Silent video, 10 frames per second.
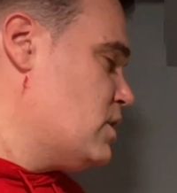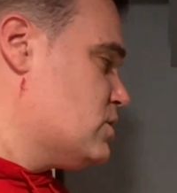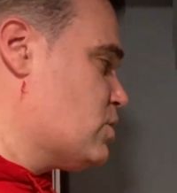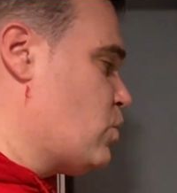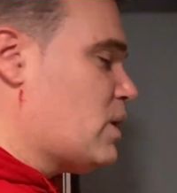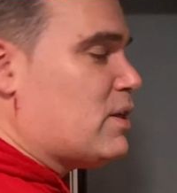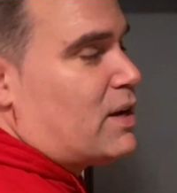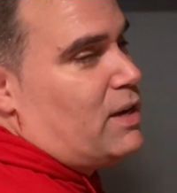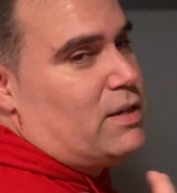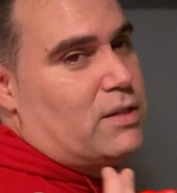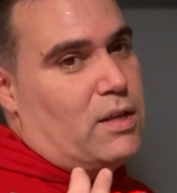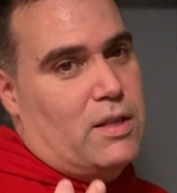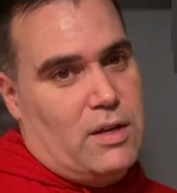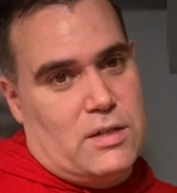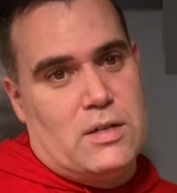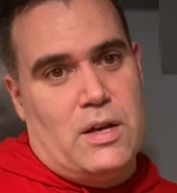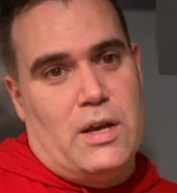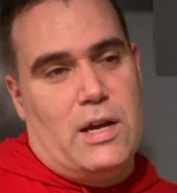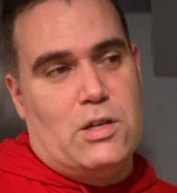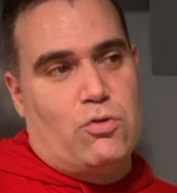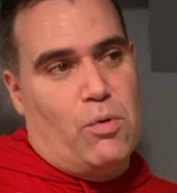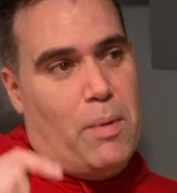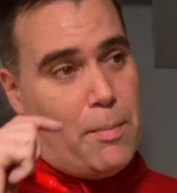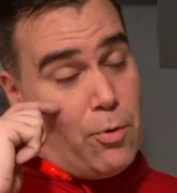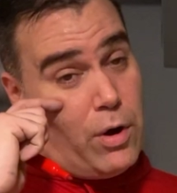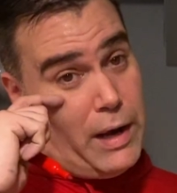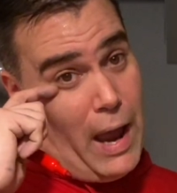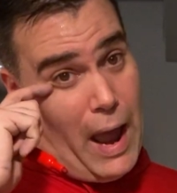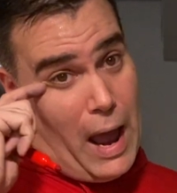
So one of the keys to this is remembering